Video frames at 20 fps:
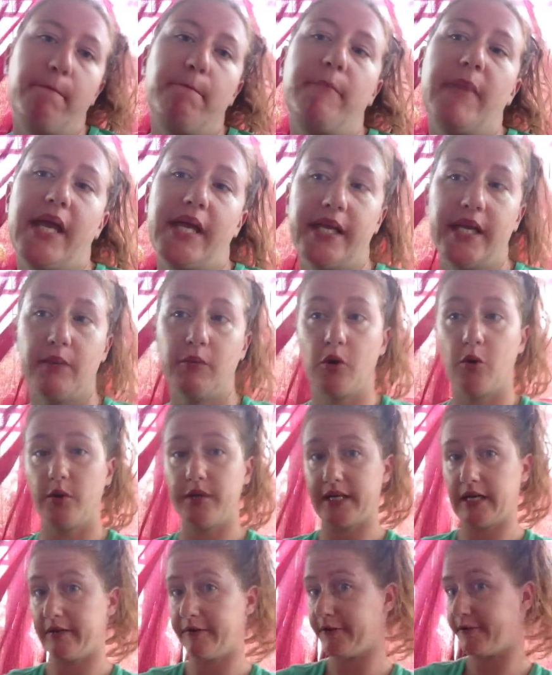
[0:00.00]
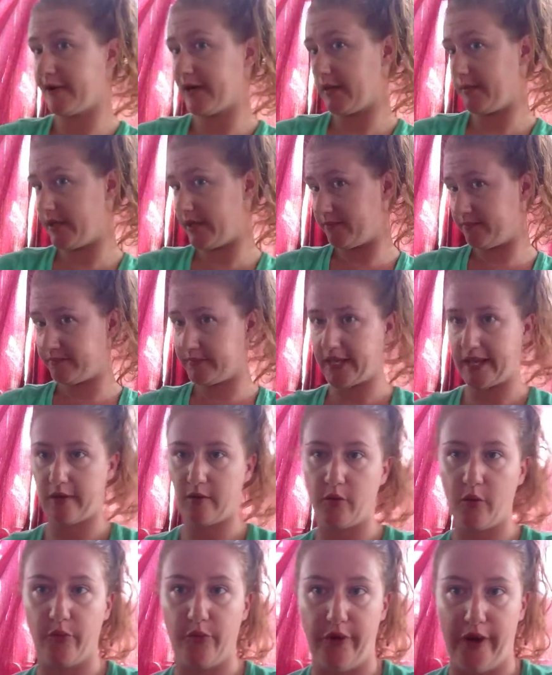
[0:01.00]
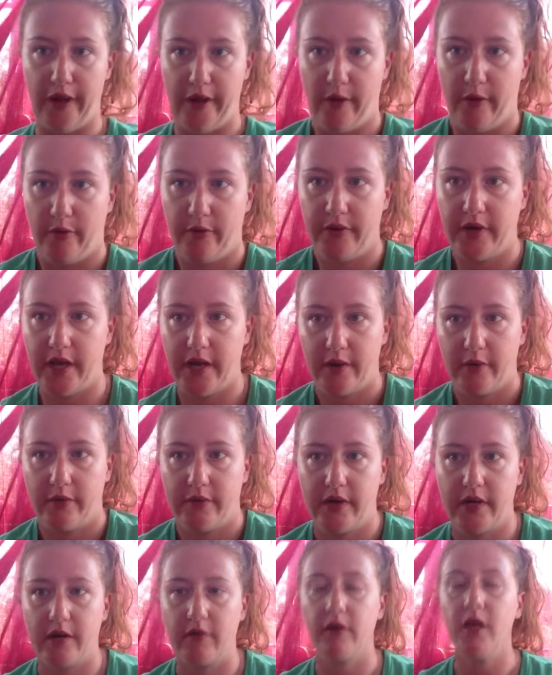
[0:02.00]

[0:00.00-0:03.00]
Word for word: many. I'm going down to grab it. No, no, no,